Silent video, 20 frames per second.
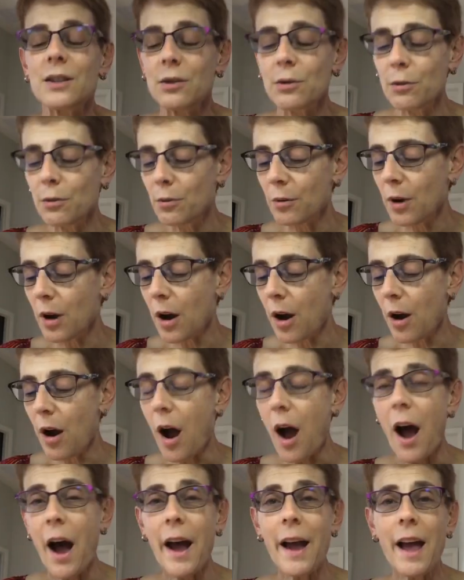So
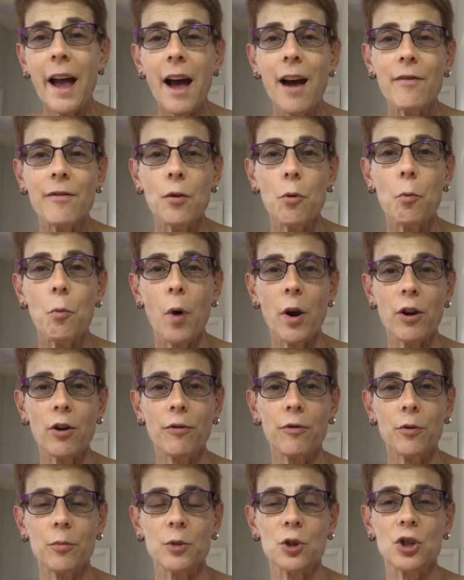I have a
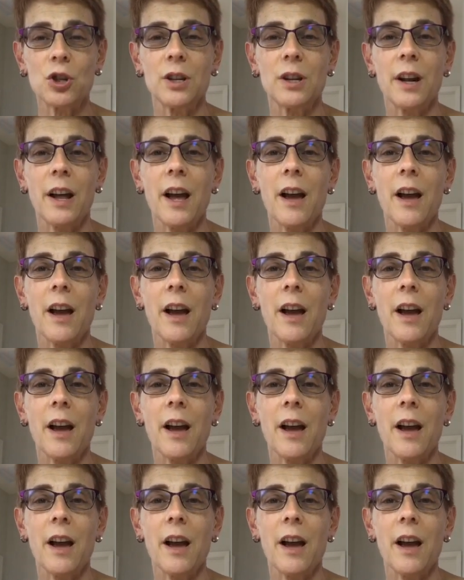wonderful machine.